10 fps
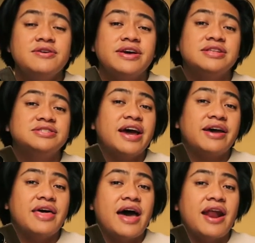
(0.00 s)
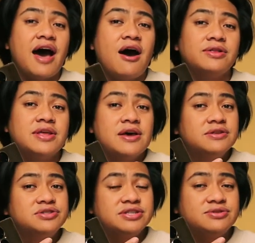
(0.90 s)
You can check that out.
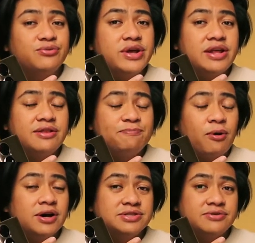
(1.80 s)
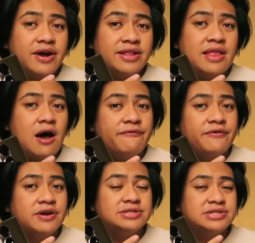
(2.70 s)
Just read it, pause it right now
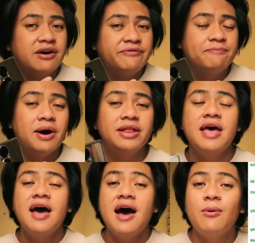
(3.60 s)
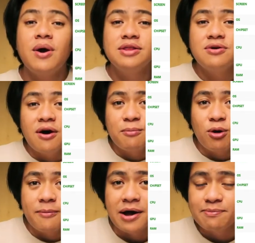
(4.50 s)
for yourself. But I want to talk
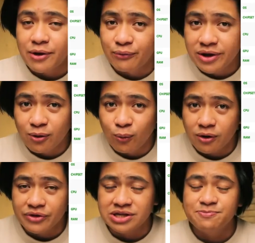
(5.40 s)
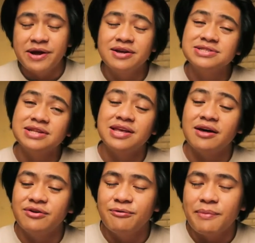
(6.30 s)
more about my real world experience and
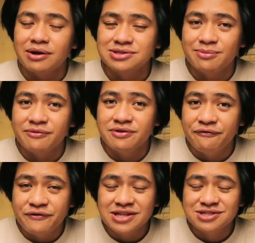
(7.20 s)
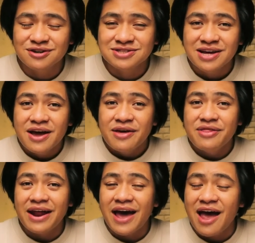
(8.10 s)
tell you about some of the features
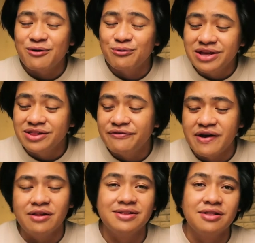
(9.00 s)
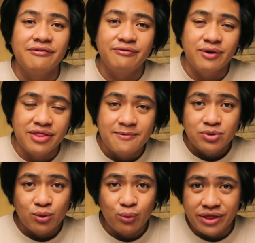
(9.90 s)
that I really fell in love with
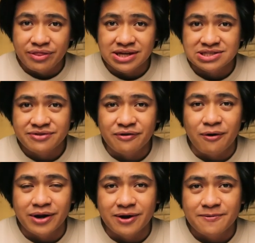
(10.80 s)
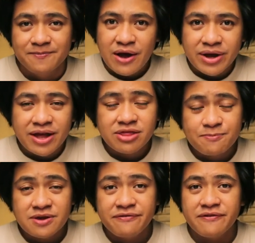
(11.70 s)
with this phone. Now again, the
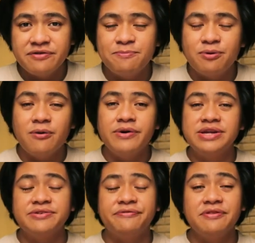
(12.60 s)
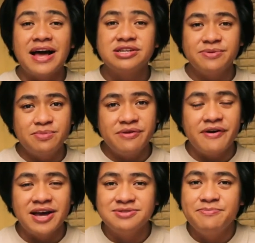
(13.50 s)
P fifty Pro is a flagship
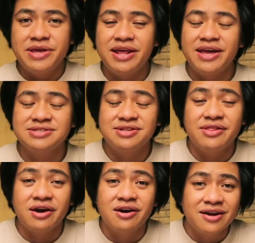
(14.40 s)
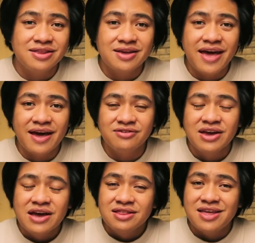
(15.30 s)
device, meaning it's the cutting
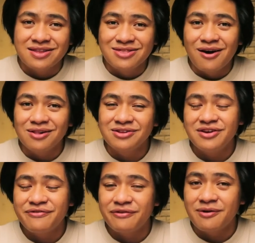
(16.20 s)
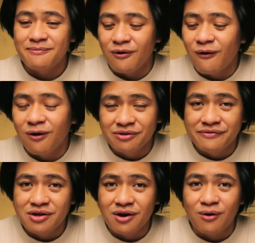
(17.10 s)
edge technology from all
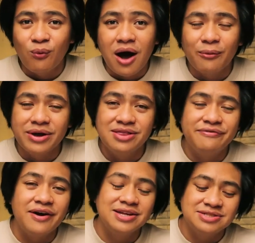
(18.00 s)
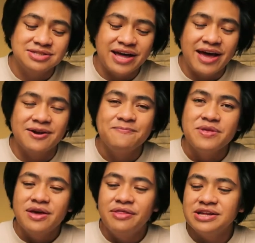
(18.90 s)
of the Huawei devices, and
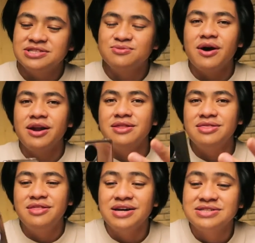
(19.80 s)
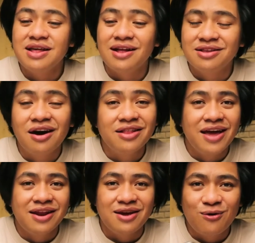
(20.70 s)
this one does not cut
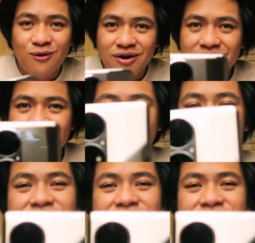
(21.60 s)
any corners.